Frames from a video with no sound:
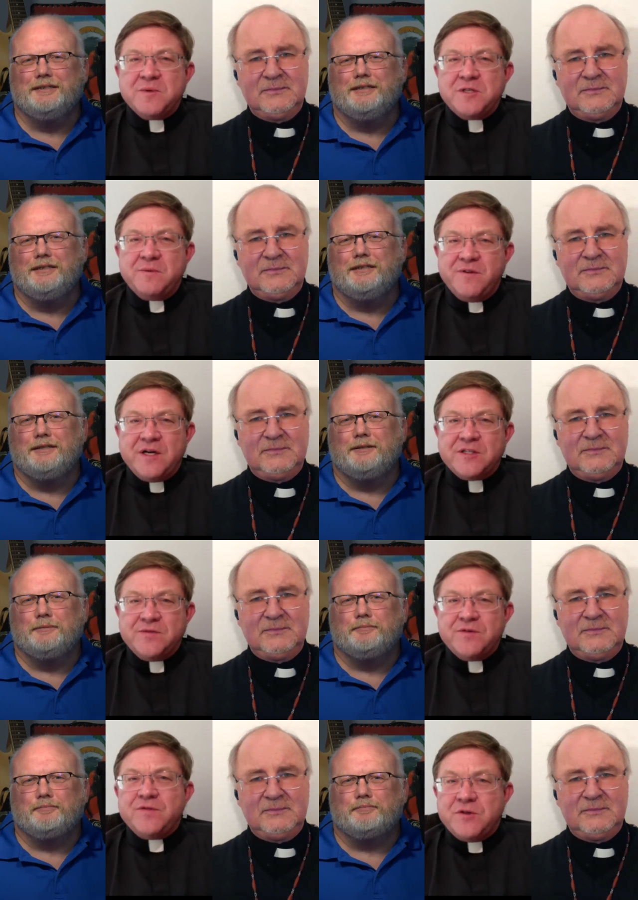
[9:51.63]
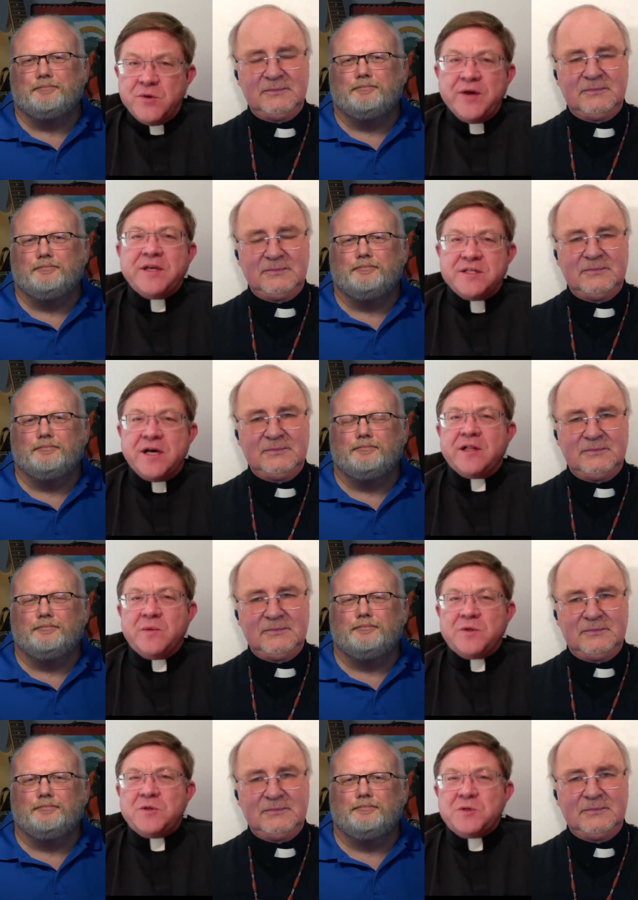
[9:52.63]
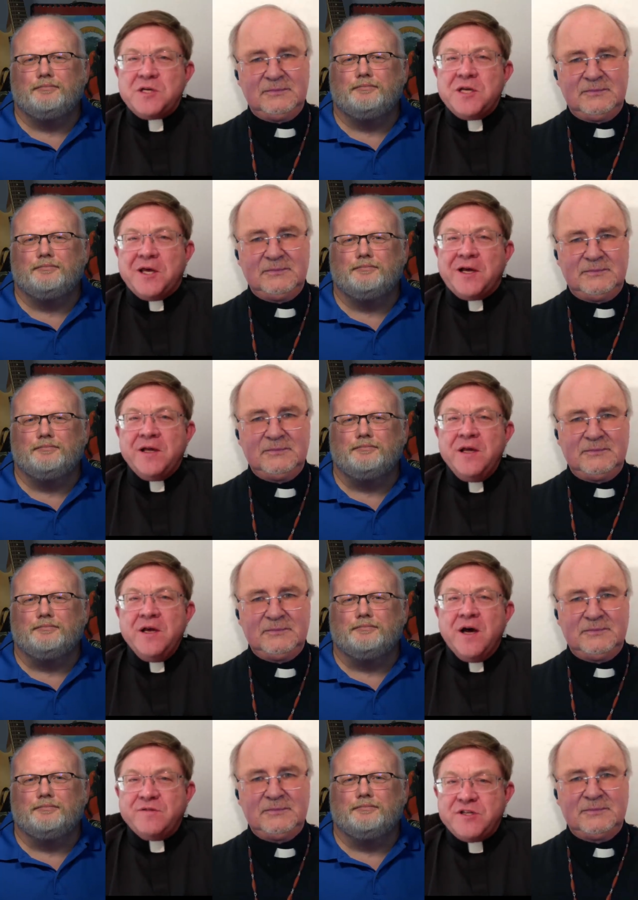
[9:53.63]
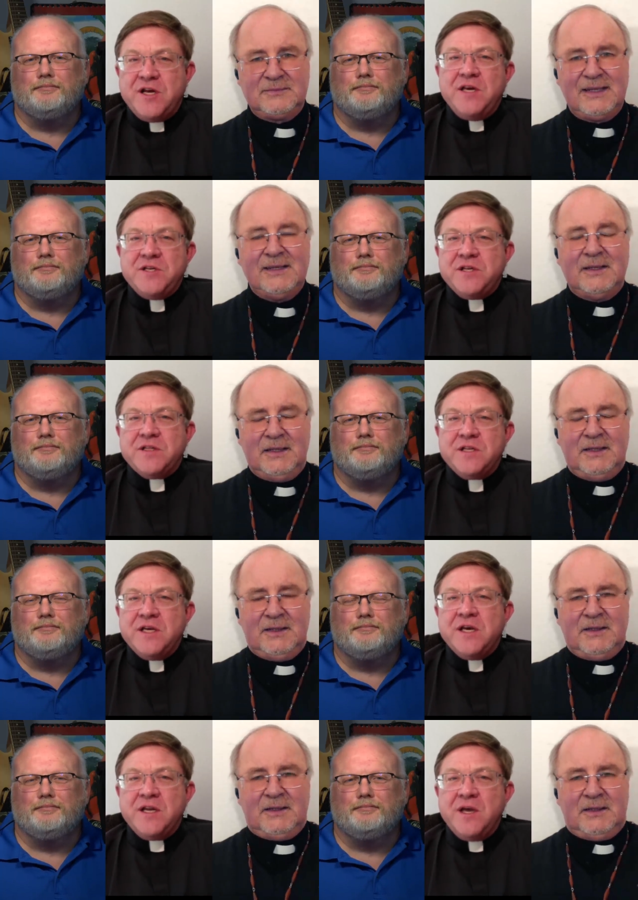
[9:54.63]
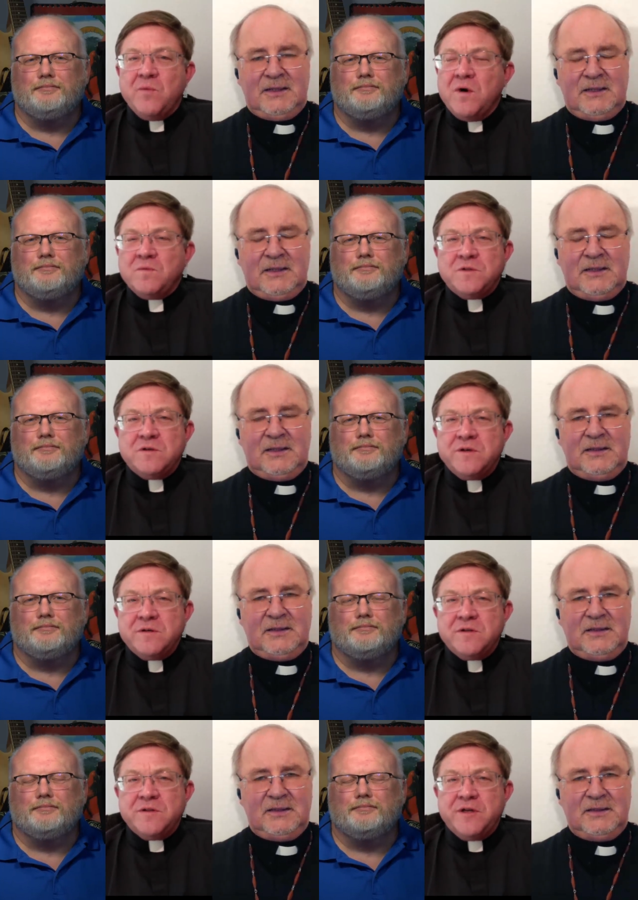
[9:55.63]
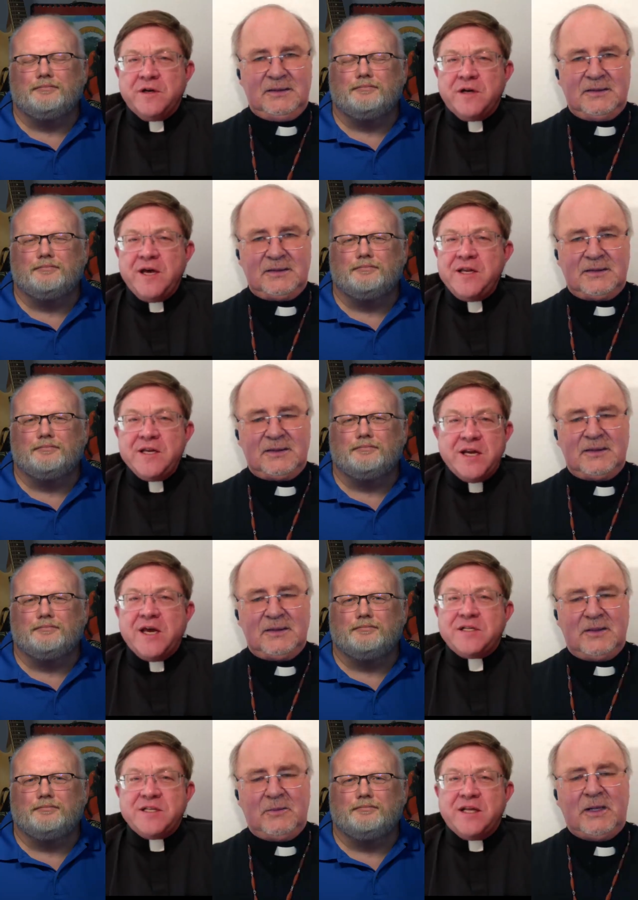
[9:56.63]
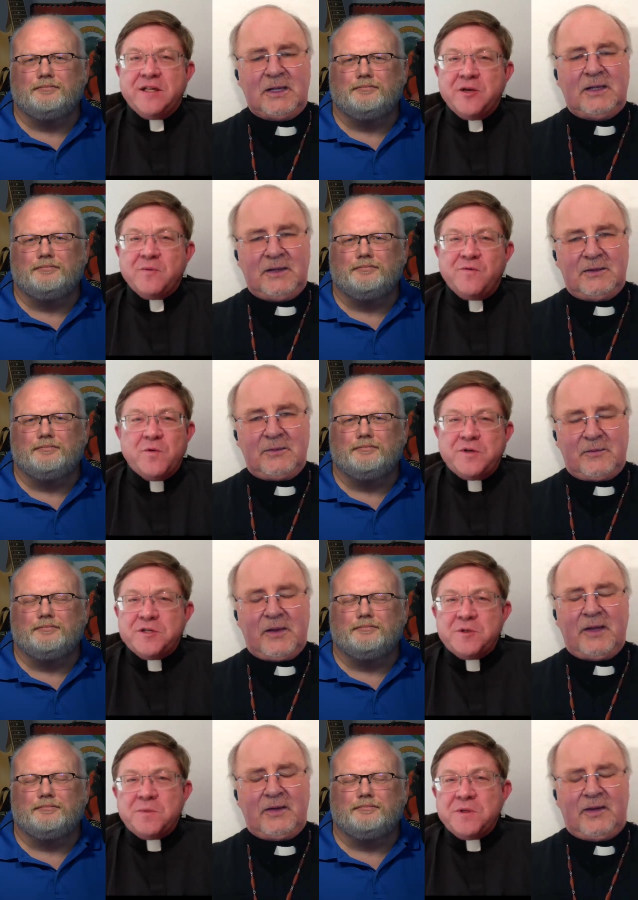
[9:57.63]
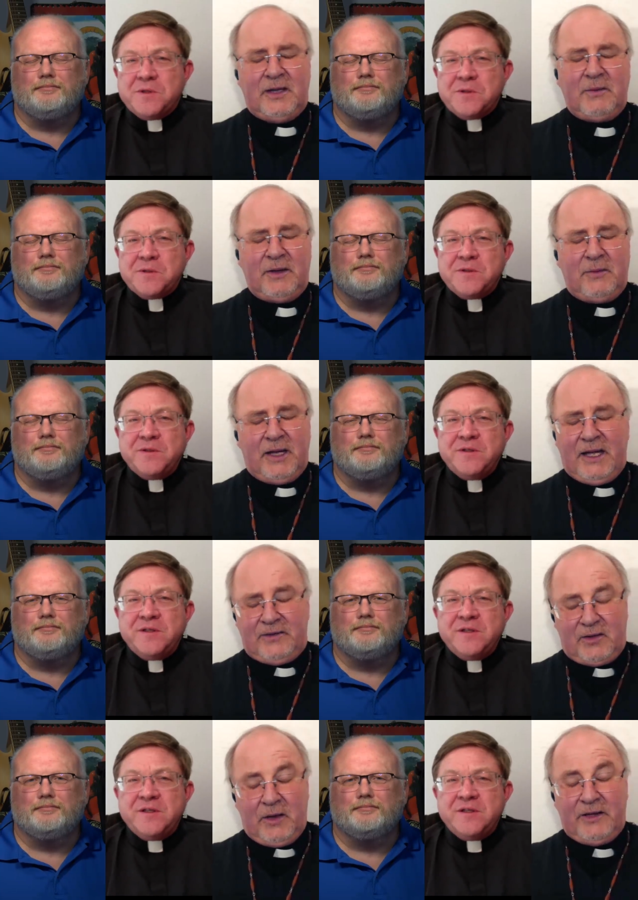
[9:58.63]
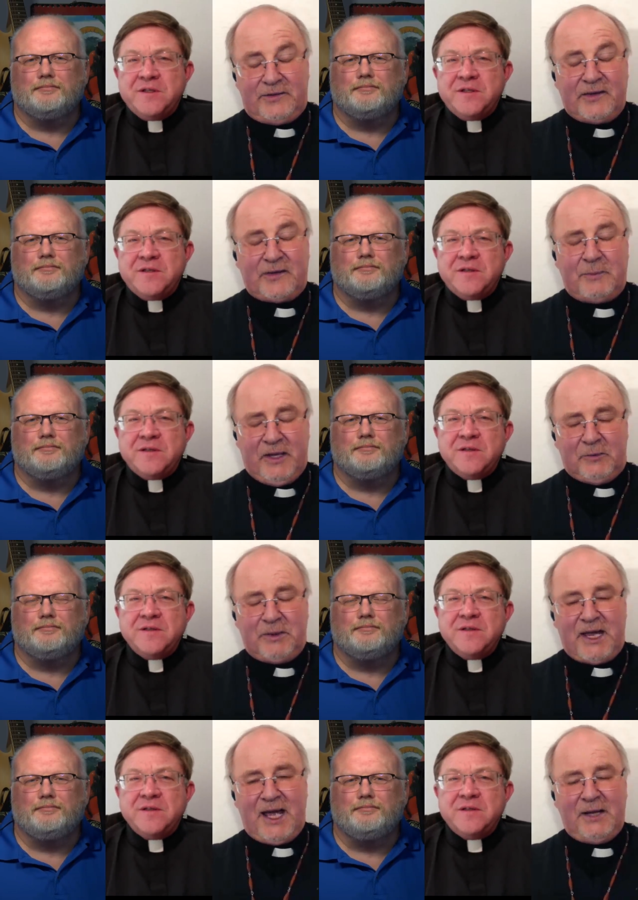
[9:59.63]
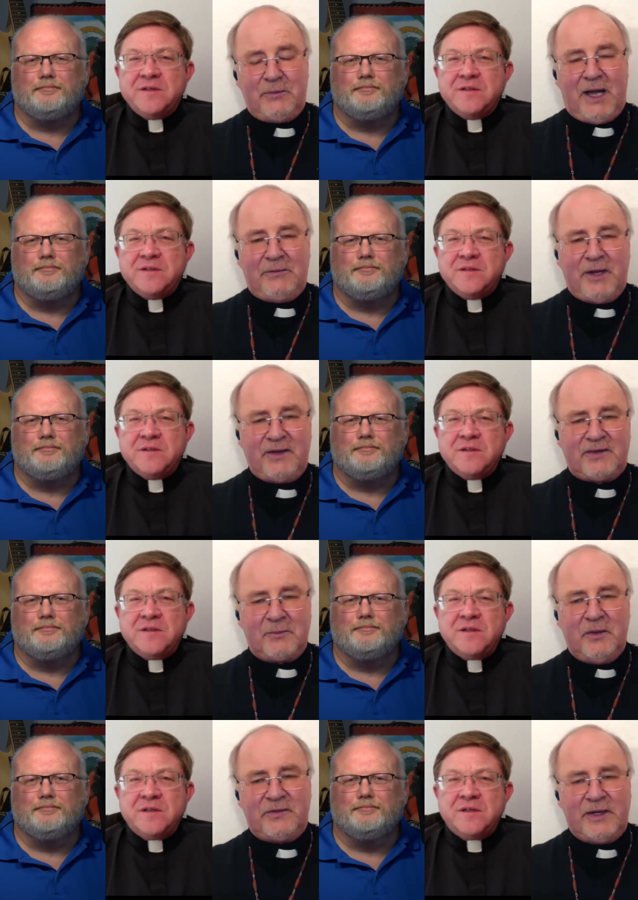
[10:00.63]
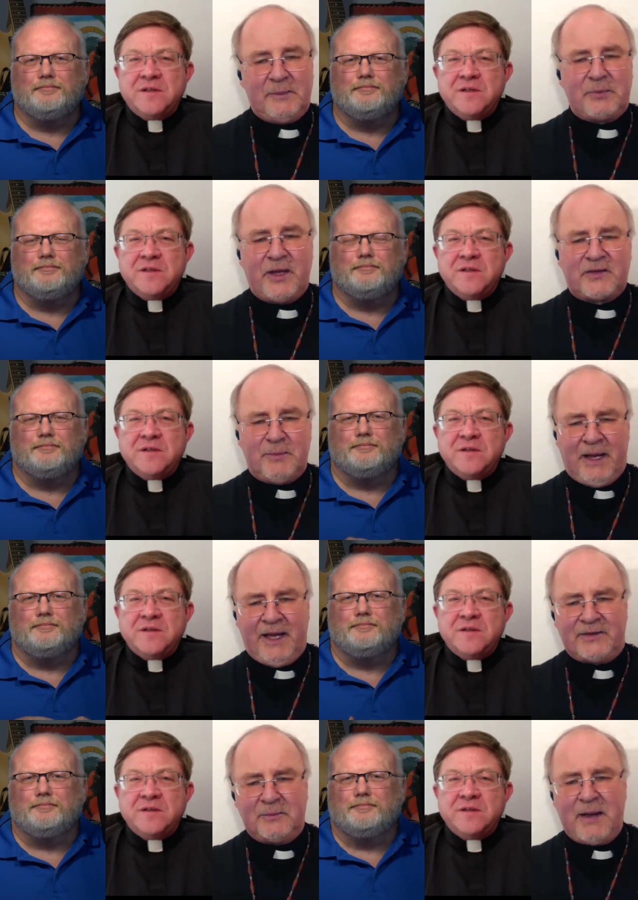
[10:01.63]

Speaker 1: the Bishop of Oxford for doing exactly what you're saying, of changing the DNA. What was going on there? I didn't catch
Speaker 2: that. Well, before it disappeared? So it disappeared, but I read it and was very impressed by it.